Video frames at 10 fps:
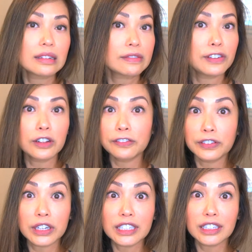feel
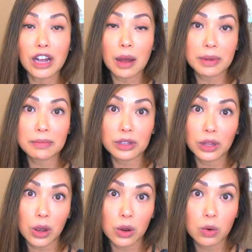free to comment
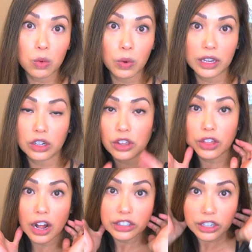below what your
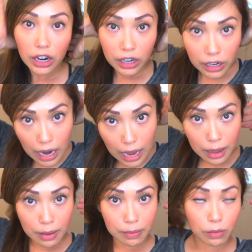thoughts are,
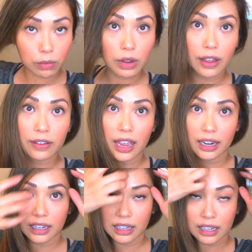
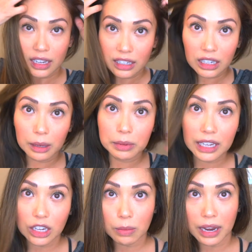any tips
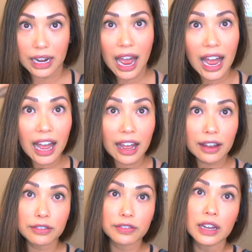that you might
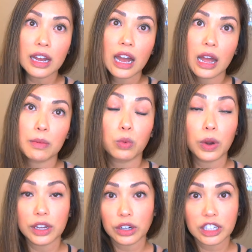have,
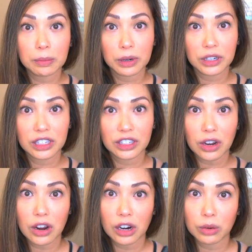what your experiences
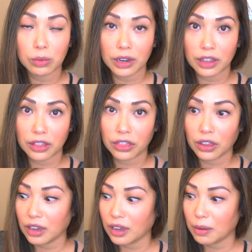are with
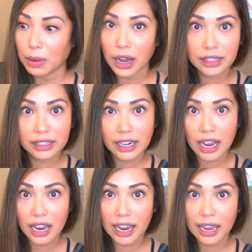box
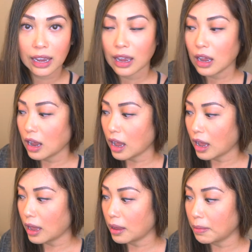dye
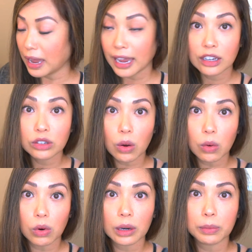and
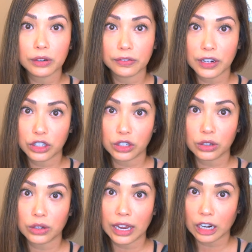or
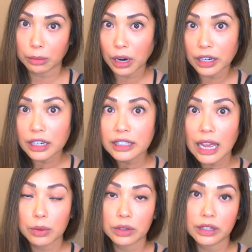professional hair products.
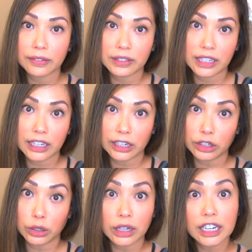I would love to hear
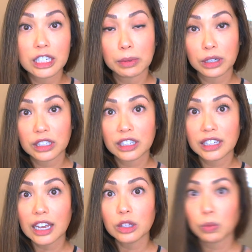your experiences
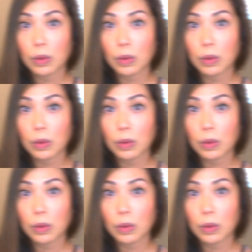as